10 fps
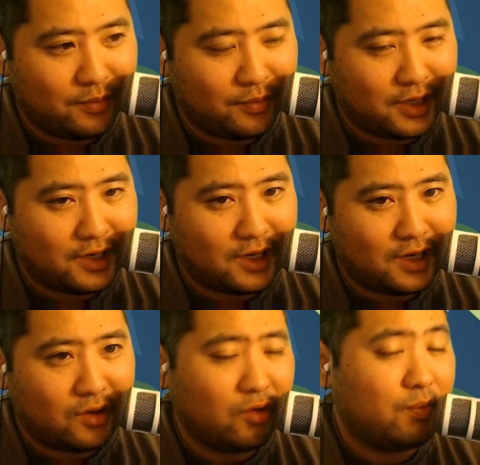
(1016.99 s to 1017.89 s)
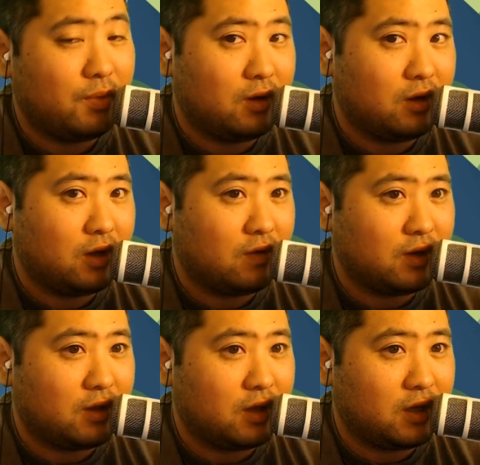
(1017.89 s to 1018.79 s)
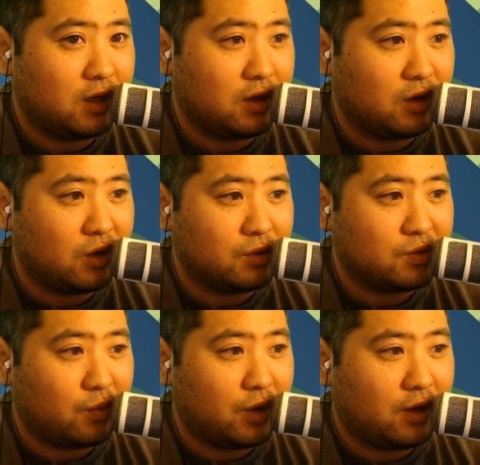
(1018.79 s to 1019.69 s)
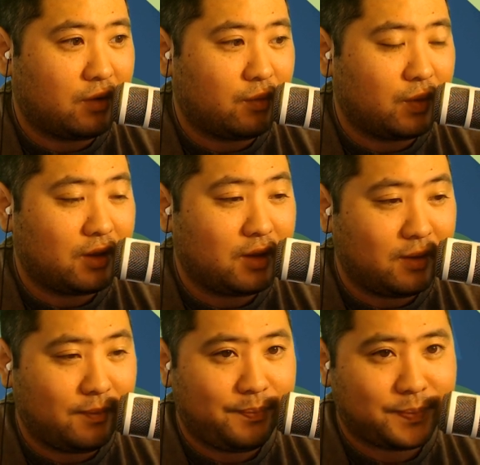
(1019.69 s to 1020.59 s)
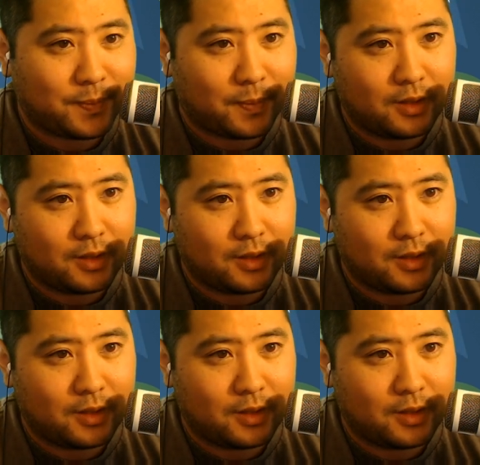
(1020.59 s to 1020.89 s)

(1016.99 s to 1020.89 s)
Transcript: But hope everything goes well with him.